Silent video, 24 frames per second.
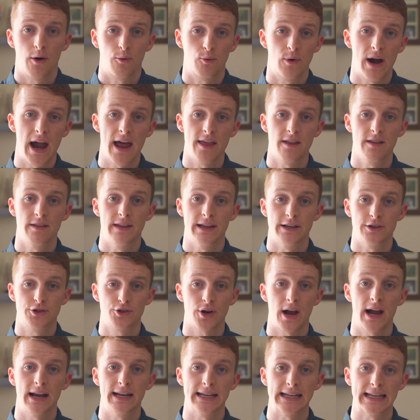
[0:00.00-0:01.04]
rather than
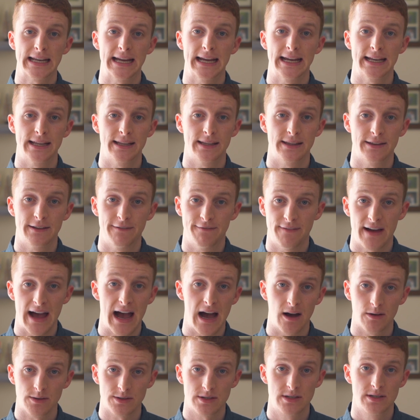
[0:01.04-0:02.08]
trying to get the
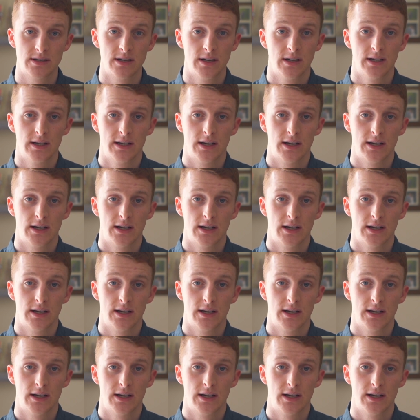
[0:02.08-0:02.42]
vows